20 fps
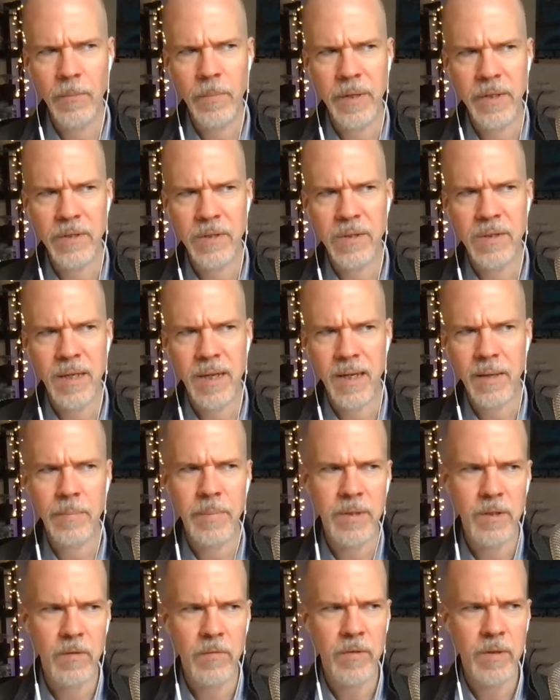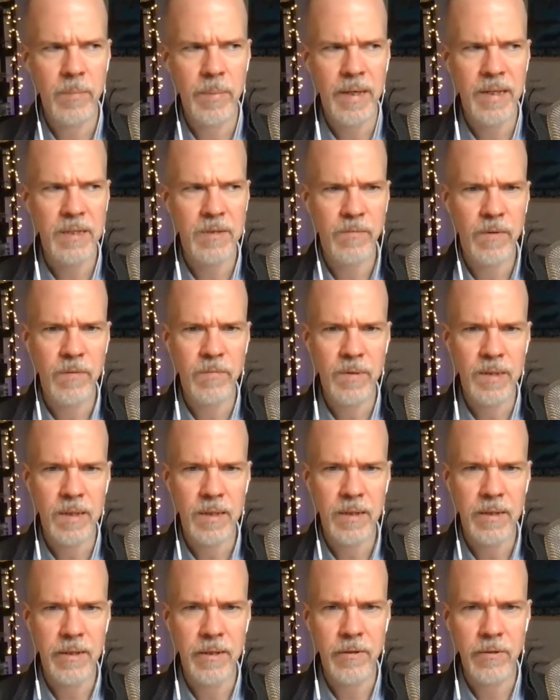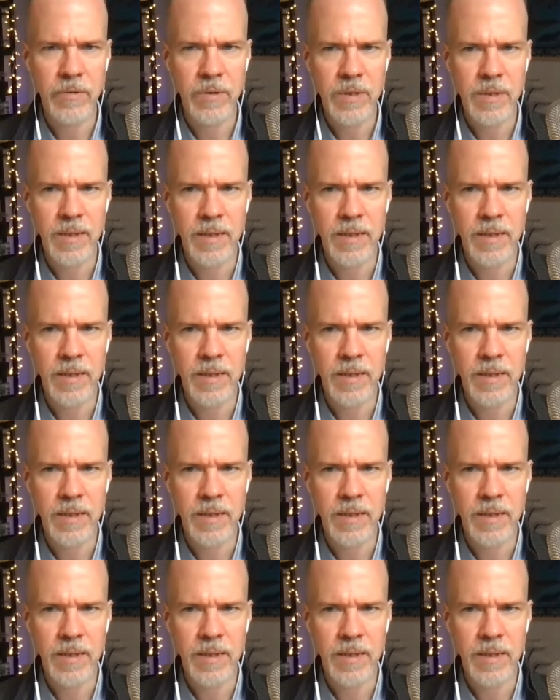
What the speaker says: much has happened over the past 15 years